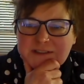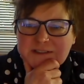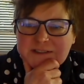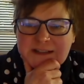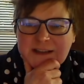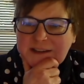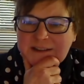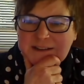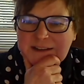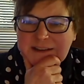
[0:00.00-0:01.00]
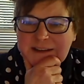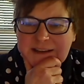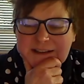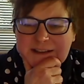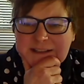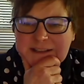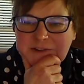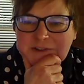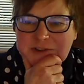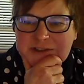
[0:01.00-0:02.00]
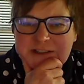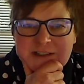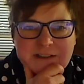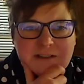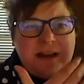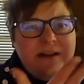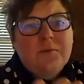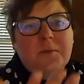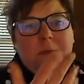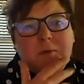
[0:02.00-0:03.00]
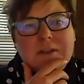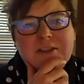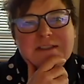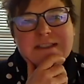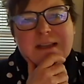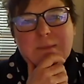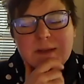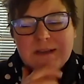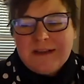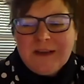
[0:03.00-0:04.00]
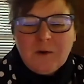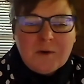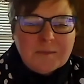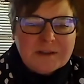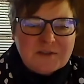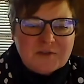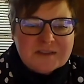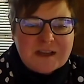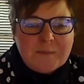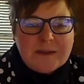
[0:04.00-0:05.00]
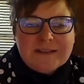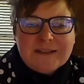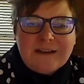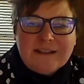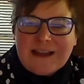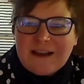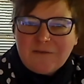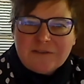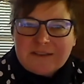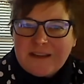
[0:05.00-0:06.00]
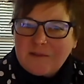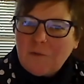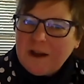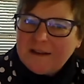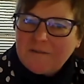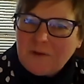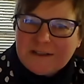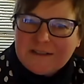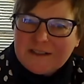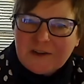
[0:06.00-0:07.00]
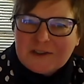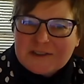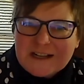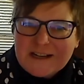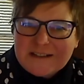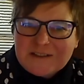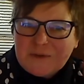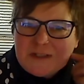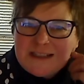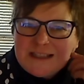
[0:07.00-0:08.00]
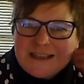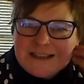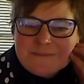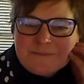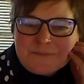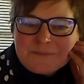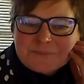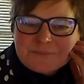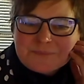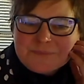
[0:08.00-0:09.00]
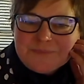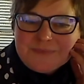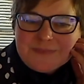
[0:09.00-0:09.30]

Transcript: didn't say any there she said i don't remember what she said but one of my students commented on that was like why why did the nurse not do anything yeah